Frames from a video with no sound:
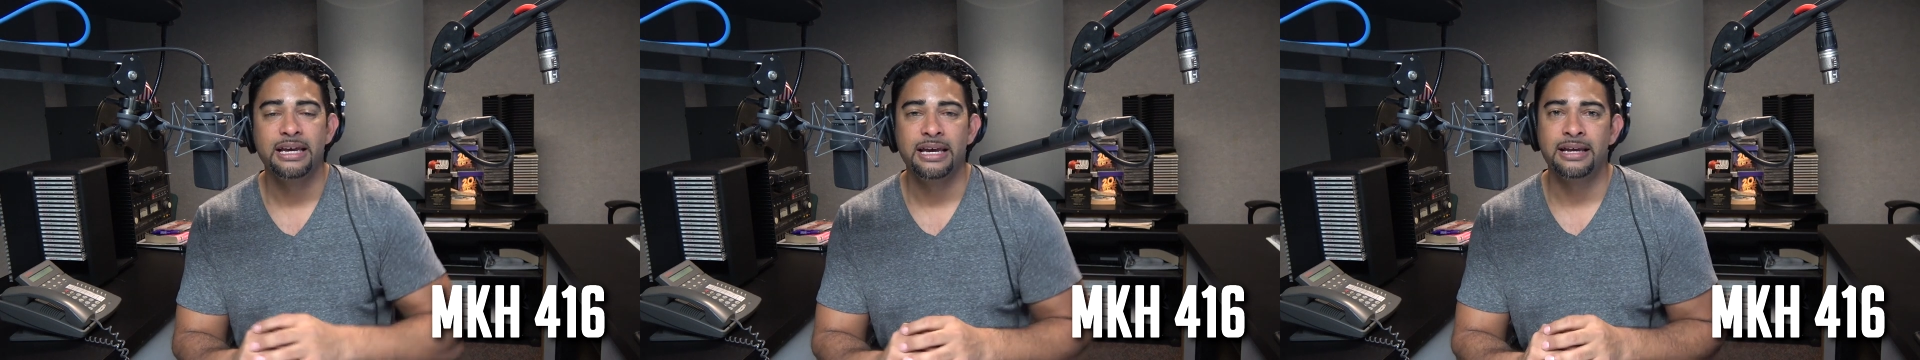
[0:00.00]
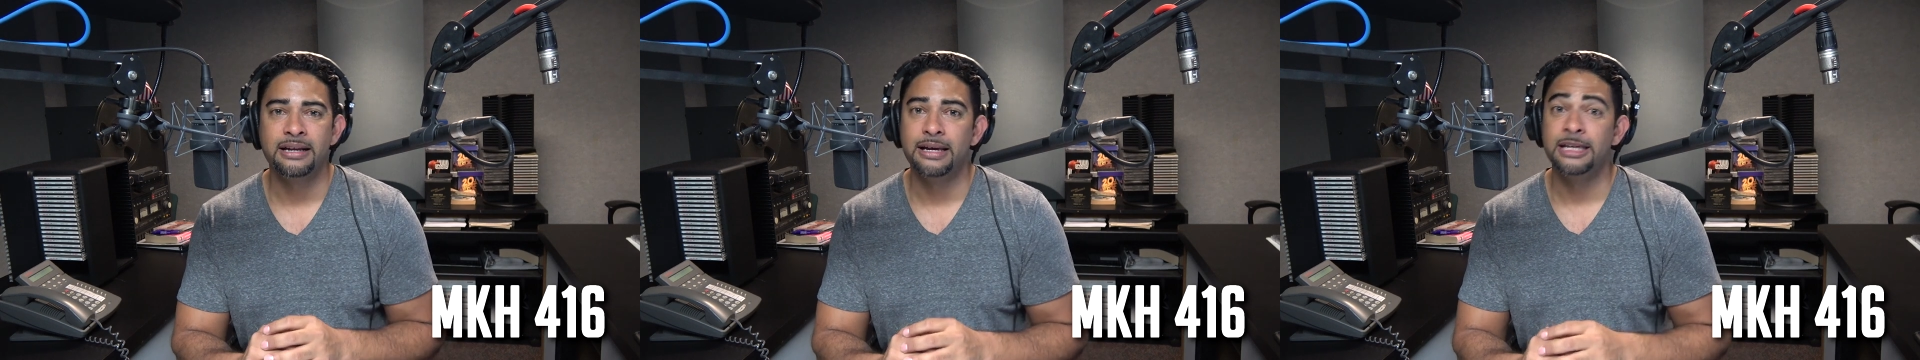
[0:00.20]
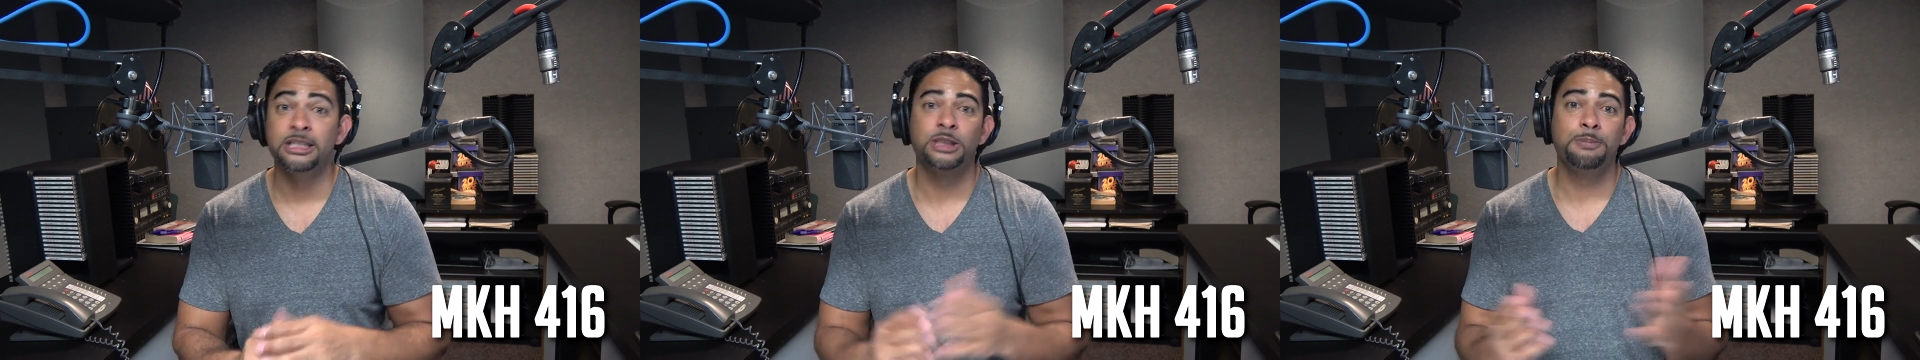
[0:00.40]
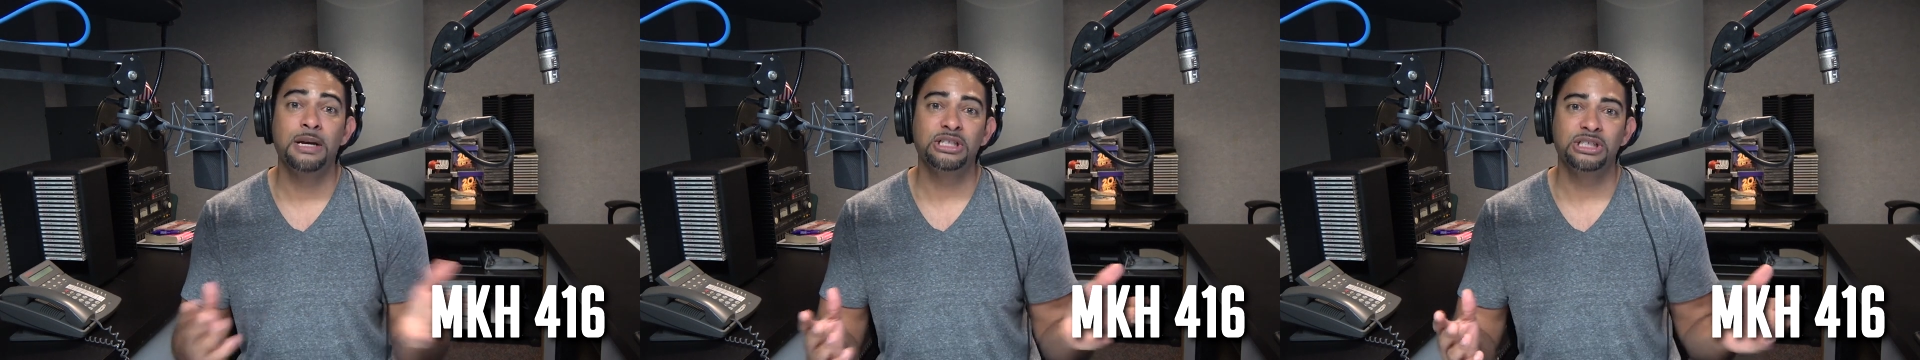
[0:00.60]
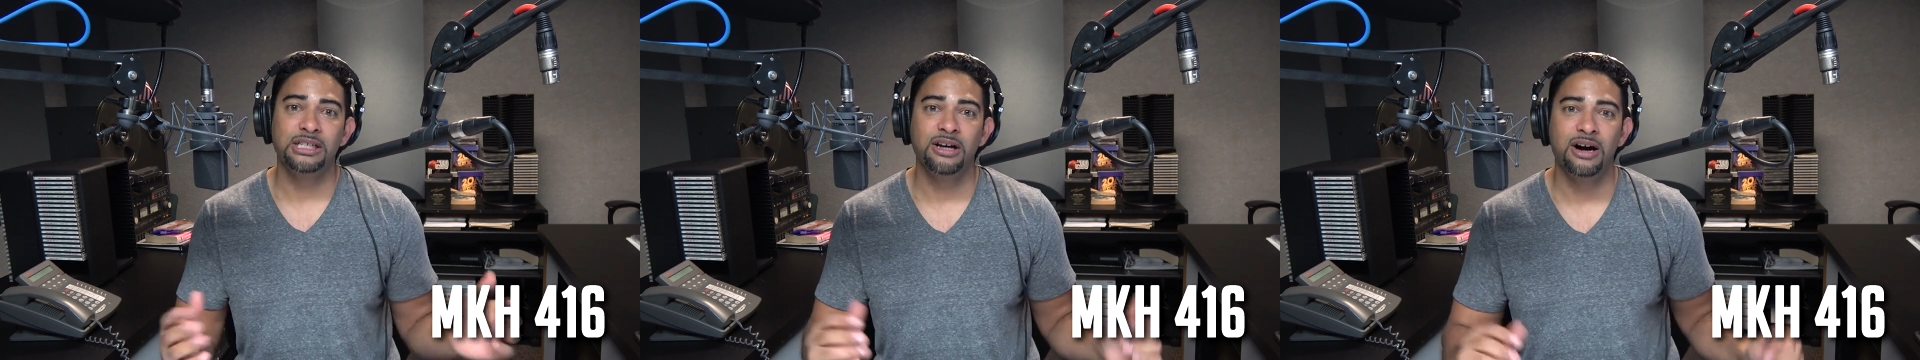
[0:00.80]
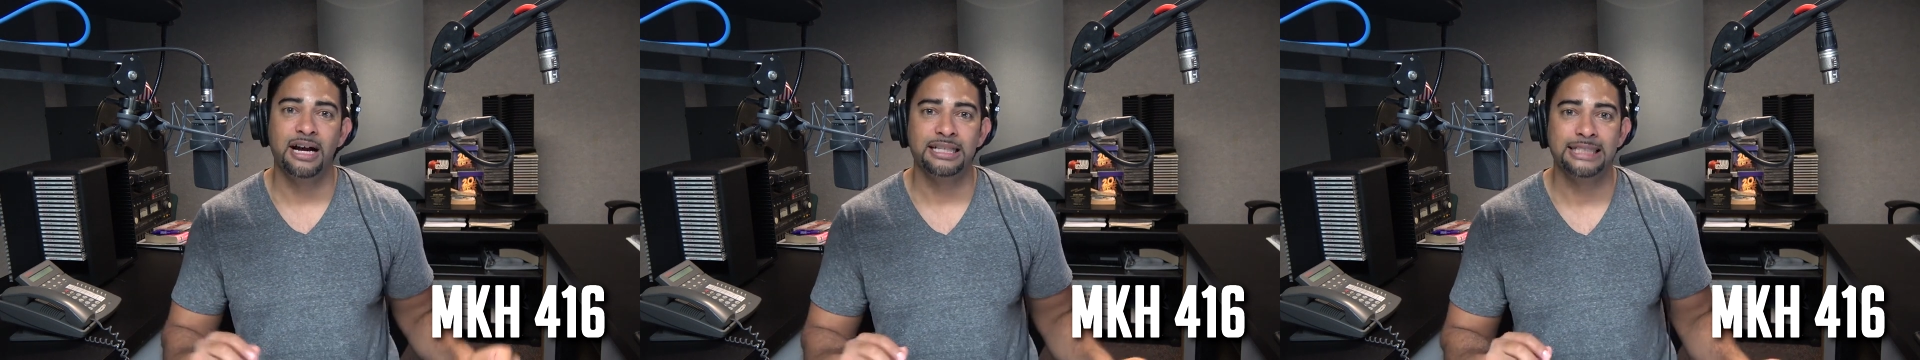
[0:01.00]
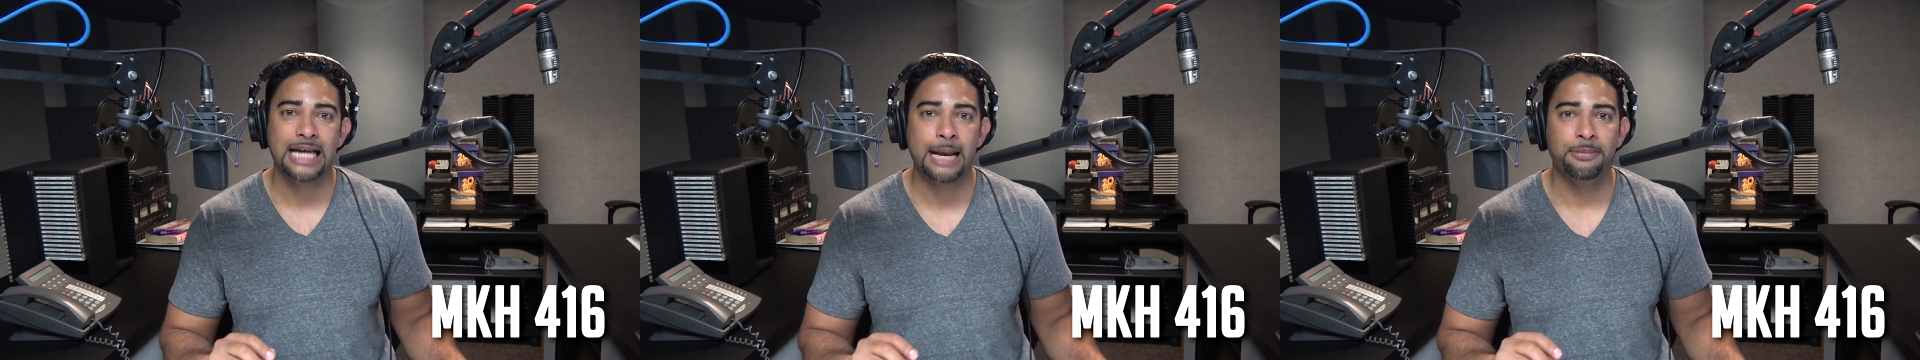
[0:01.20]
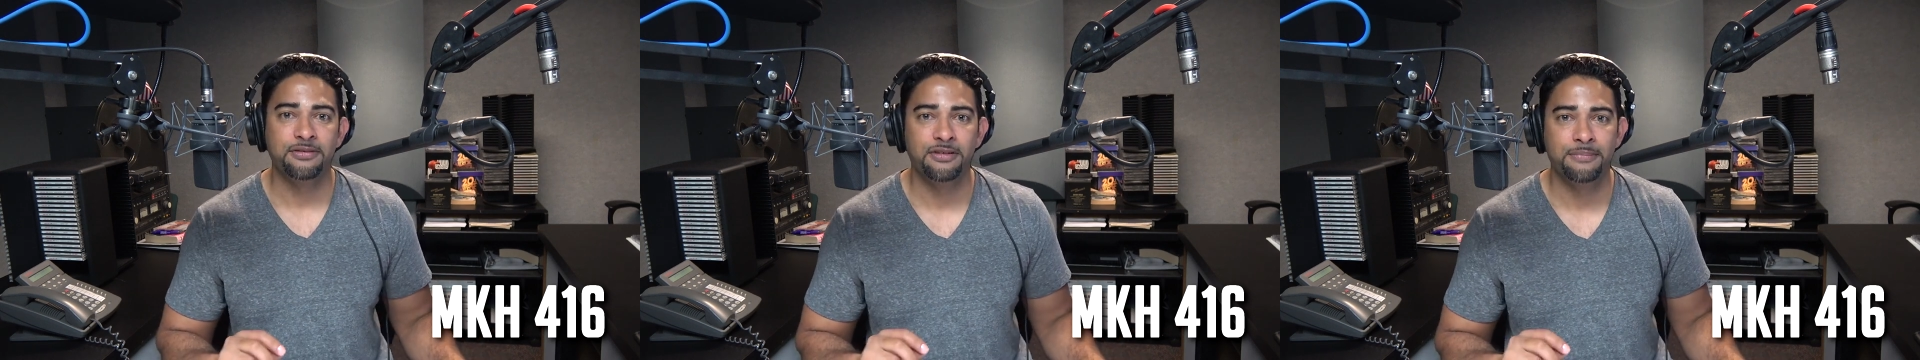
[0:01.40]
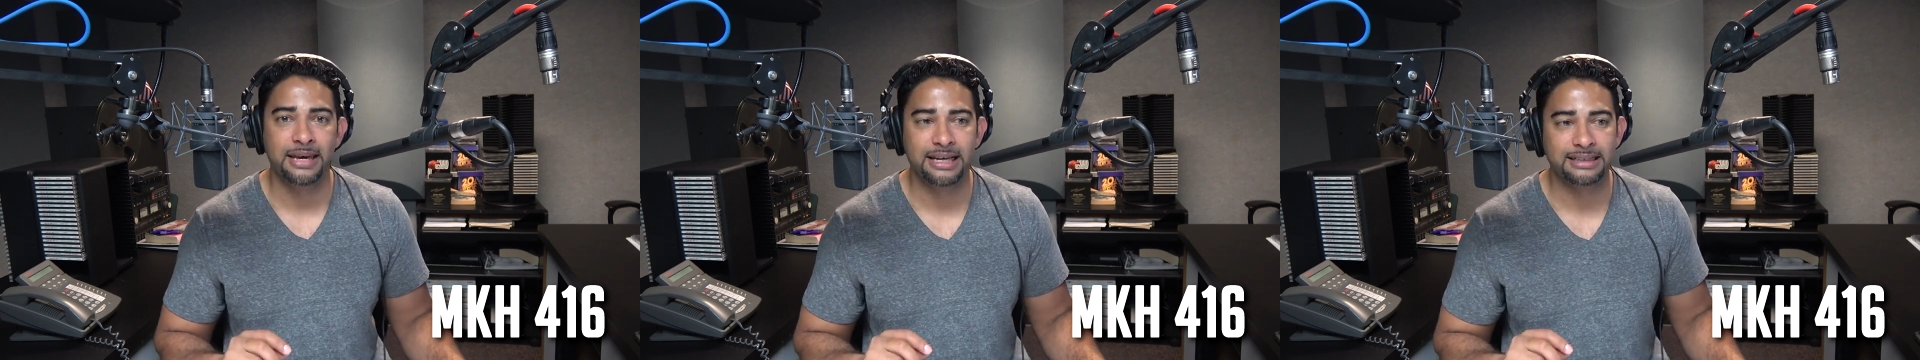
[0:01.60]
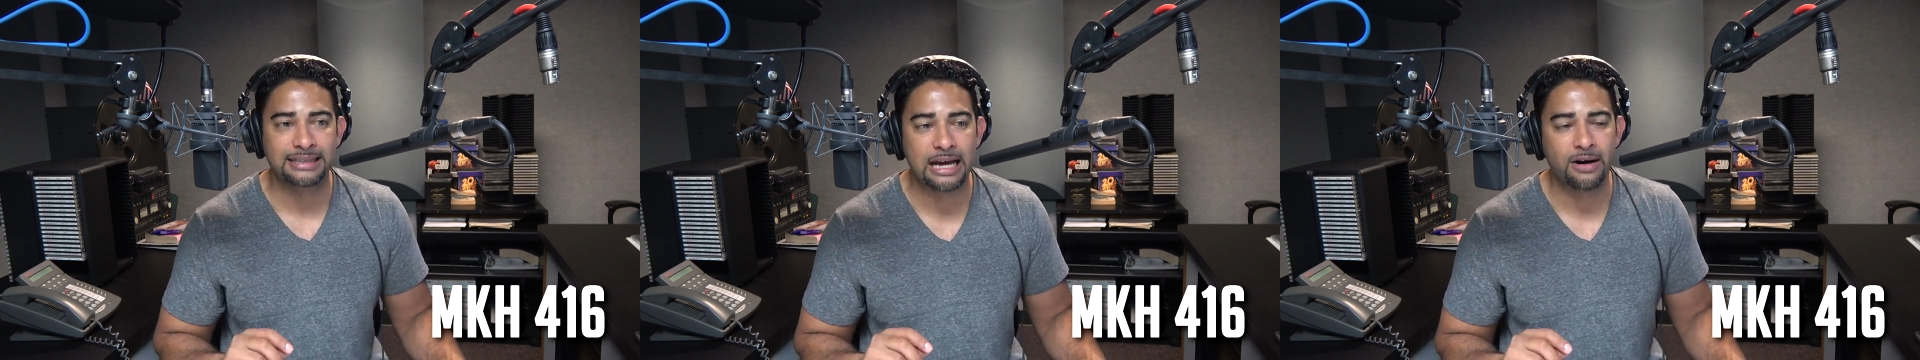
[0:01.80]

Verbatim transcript: and especially on top of a mix.